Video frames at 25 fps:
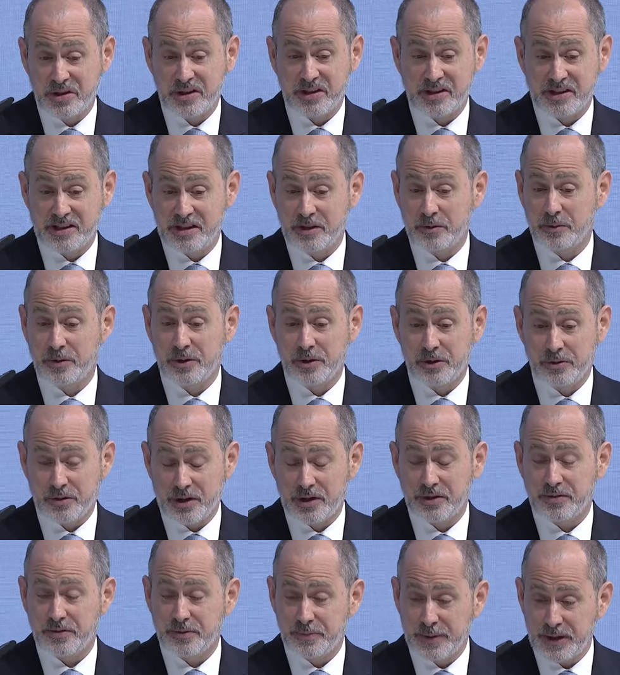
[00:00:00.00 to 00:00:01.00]
an accelerated
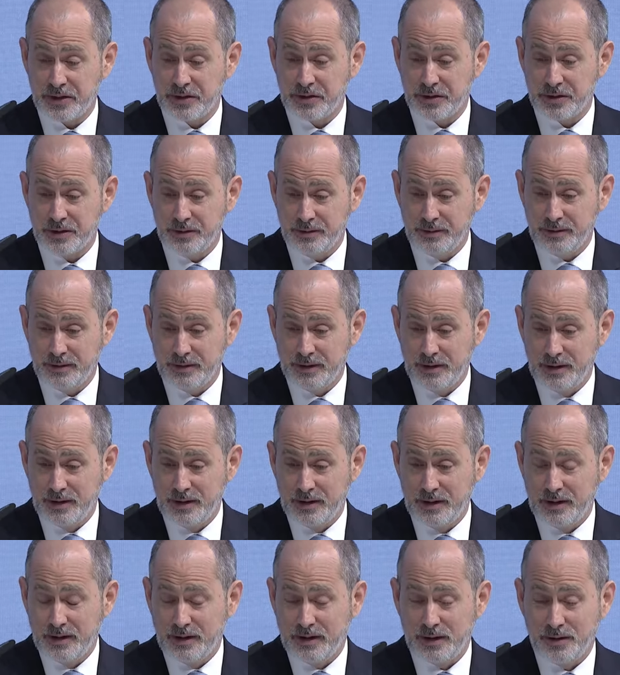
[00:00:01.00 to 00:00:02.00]
transformation.
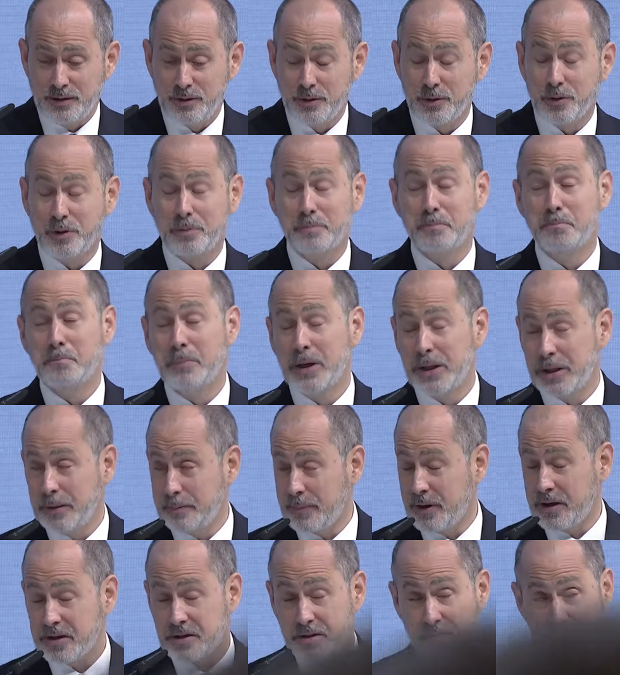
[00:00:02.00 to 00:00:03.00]
There are many
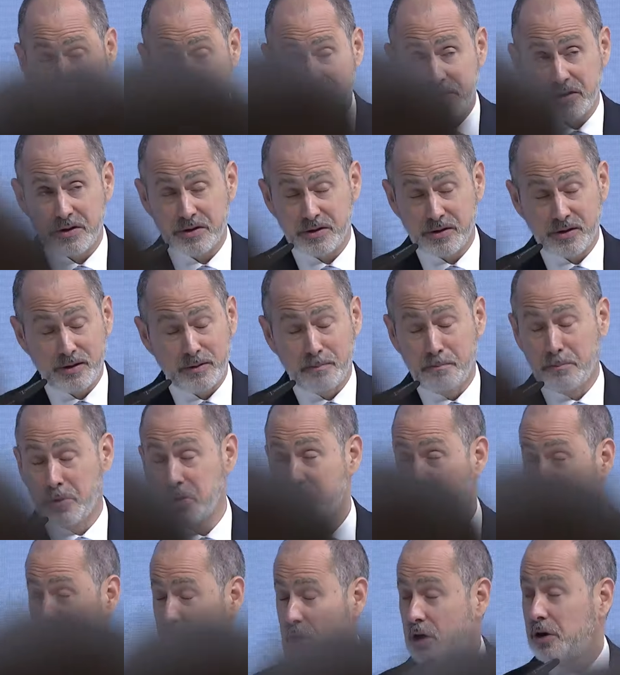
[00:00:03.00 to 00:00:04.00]
positive areas,
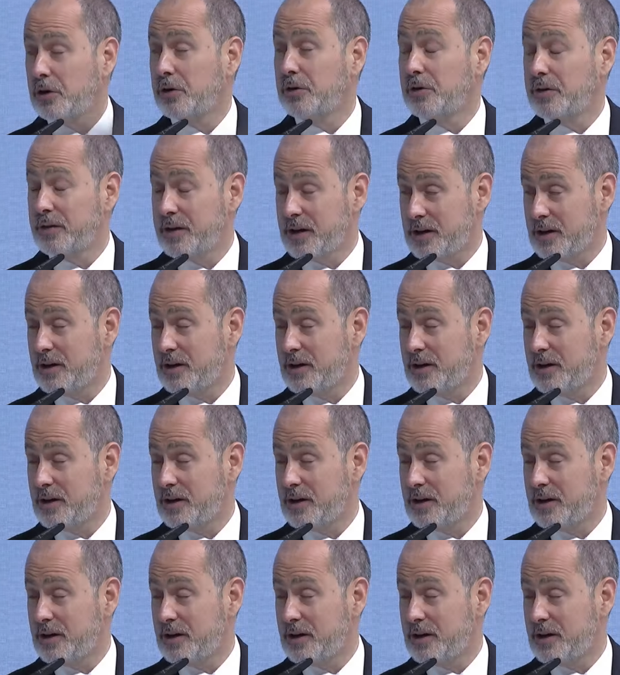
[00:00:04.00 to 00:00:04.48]
much longer than the